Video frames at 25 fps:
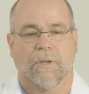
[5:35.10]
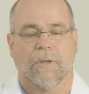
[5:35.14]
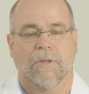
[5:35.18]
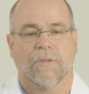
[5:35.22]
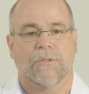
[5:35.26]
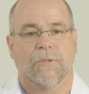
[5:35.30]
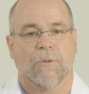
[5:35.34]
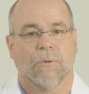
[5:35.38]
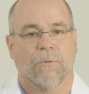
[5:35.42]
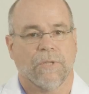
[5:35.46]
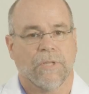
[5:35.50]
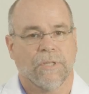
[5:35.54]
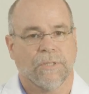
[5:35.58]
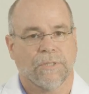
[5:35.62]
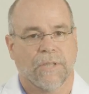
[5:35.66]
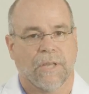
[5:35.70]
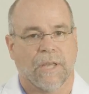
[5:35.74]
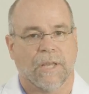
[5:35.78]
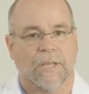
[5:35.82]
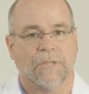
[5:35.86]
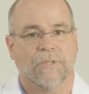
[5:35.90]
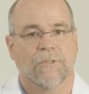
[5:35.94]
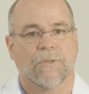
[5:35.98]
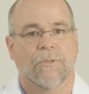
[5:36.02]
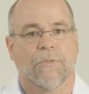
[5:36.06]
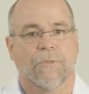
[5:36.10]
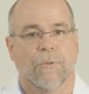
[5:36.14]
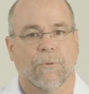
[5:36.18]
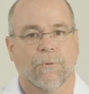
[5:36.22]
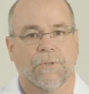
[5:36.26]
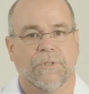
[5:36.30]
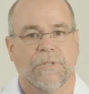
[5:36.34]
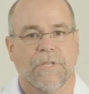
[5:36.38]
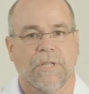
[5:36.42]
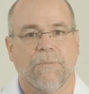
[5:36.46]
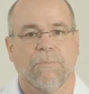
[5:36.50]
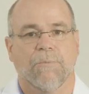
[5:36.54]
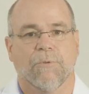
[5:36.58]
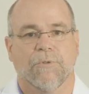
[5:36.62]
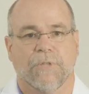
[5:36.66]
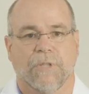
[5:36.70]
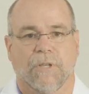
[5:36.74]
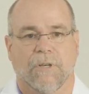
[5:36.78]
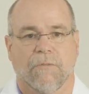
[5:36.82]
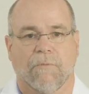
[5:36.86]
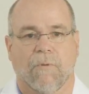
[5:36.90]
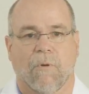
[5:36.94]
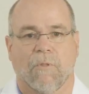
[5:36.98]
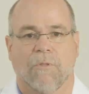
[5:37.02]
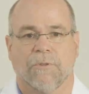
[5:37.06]
So in this case,
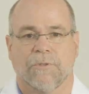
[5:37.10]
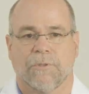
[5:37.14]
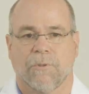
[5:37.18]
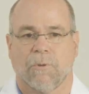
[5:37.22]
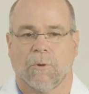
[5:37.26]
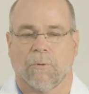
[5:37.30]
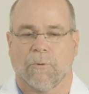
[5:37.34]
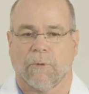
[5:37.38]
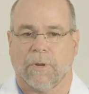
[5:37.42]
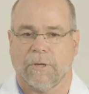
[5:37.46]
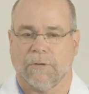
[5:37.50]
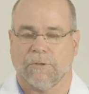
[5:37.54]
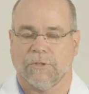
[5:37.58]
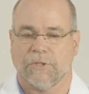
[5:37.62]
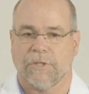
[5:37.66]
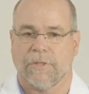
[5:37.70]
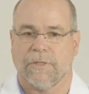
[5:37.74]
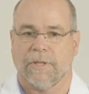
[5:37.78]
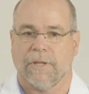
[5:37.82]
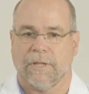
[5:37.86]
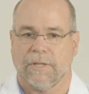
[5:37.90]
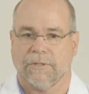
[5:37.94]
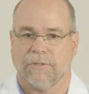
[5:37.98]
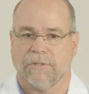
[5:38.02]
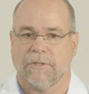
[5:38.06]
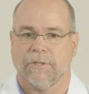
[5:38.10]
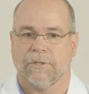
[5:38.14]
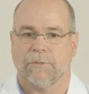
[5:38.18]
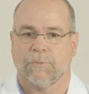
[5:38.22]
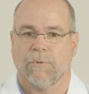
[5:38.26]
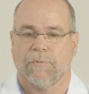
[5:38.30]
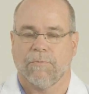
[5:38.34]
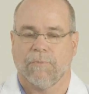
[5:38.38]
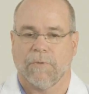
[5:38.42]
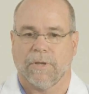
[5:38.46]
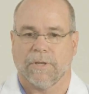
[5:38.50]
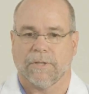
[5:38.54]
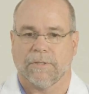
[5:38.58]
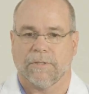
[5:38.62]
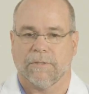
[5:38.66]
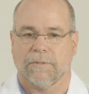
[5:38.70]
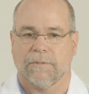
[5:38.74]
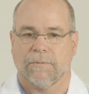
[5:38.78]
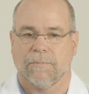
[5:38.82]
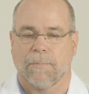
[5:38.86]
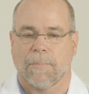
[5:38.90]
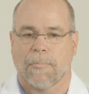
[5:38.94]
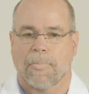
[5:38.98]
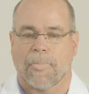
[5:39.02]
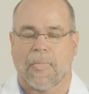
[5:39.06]
13% of all the solar energy that hits it is reflected.
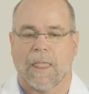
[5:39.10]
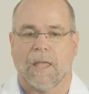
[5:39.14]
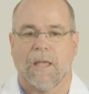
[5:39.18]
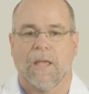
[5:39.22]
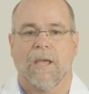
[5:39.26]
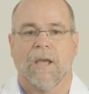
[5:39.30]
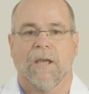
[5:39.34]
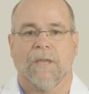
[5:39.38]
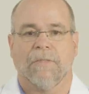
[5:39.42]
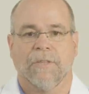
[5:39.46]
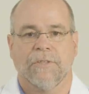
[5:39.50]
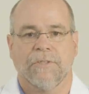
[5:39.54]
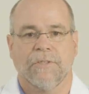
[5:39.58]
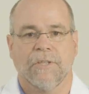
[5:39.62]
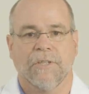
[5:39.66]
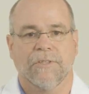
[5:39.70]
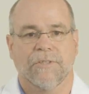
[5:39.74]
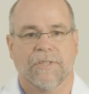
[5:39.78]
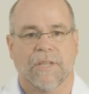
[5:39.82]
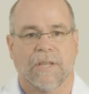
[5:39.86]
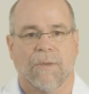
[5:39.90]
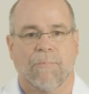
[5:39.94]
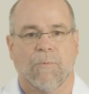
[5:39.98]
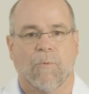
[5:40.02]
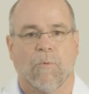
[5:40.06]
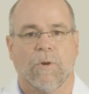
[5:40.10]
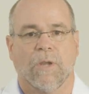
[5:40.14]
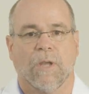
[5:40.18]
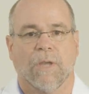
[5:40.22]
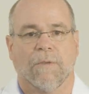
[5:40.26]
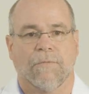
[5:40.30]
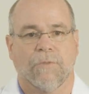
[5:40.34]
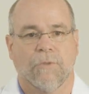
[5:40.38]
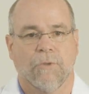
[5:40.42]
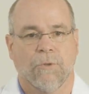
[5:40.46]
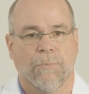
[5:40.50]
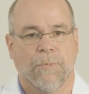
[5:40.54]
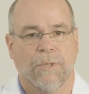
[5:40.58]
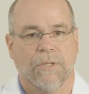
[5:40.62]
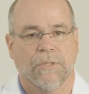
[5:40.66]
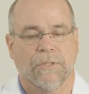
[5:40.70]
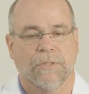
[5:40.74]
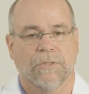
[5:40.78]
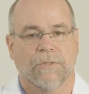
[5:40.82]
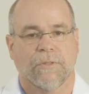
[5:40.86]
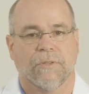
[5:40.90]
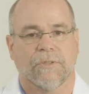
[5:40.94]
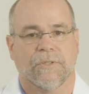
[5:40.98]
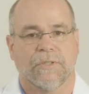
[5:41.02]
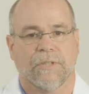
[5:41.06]
In this example, we have two
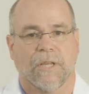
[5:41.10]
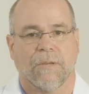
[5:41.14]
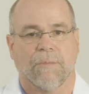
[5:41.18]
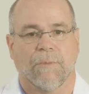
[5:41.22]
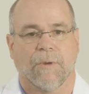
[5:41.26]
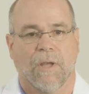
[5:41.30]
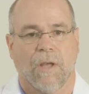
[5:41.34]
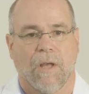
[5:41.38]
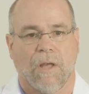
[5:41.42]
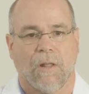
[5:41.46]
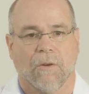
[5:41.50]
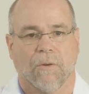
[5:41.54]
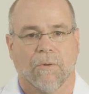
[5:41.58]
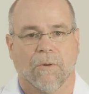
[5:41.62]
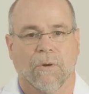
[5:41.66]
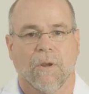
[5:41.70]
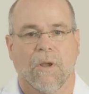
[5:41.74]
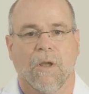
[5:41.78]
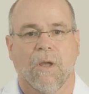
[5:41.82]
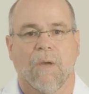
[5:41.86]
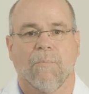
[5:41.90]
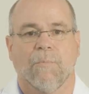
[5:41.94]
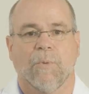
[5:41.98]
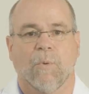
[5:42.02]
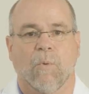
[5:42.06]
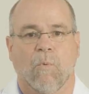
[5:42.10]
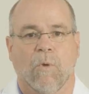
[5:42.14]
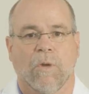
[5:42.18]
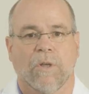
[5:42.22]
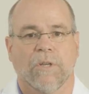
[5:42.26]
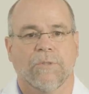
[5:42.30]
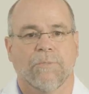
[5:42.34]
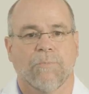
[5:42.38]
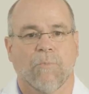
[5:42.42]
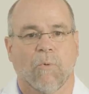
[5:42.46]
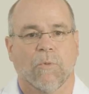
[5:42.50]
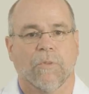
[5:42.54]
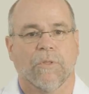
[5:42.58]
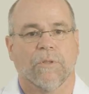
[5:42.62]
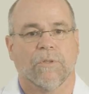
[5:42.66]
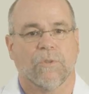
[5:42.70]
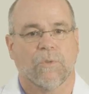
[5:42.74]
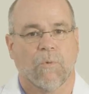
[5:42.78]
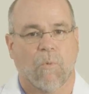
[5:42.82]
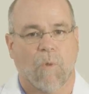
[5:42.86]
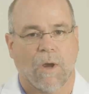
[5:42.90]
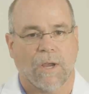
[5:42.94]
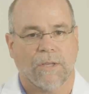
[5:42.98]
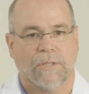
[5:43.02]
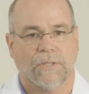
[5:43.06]
pieces of the same color, but one is more than
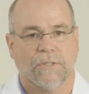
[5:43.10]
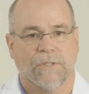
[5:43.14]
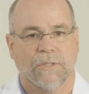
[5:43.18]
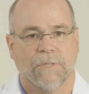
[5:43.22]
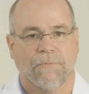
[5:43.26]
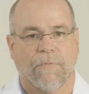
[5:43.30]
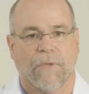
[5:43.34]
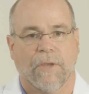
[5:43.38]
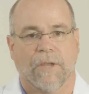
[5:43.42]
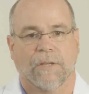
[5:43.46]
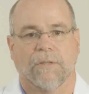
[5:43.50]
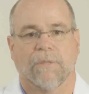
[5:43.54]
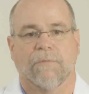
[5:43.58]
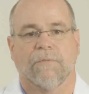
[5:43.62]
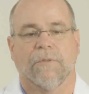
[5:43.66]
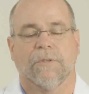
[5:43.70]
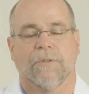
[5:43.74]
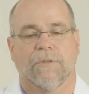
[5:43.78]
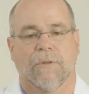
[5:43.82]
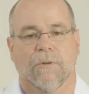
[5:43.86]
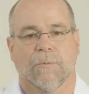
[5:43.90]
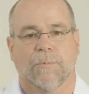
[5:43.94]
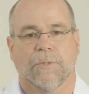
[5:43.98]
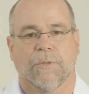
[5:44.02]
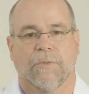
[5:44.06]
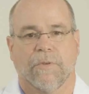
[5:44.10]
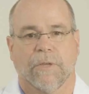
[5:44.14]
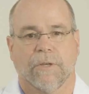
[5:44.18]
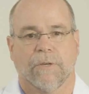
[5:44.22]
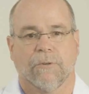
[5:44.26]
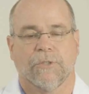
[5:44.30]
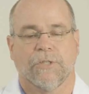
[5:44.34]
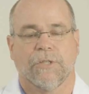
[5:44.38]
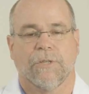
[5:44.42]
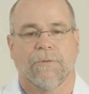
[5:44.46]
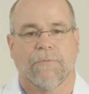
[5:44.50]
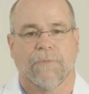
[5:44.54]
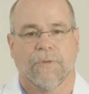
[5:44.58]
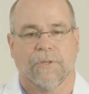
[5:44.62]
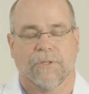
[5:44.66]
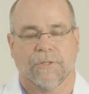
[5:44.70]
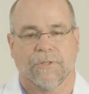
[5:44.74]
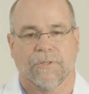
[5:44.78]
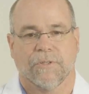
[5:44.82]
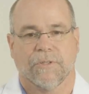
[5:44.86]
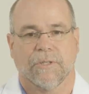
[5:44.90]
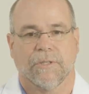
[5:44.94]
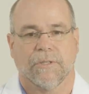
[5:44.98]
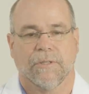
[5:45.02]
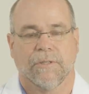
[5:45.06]
twice as effective in terms of energy
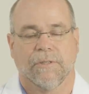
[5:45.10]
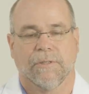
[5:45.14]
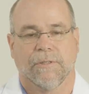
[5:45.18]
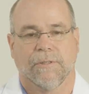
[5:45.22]
efficiency.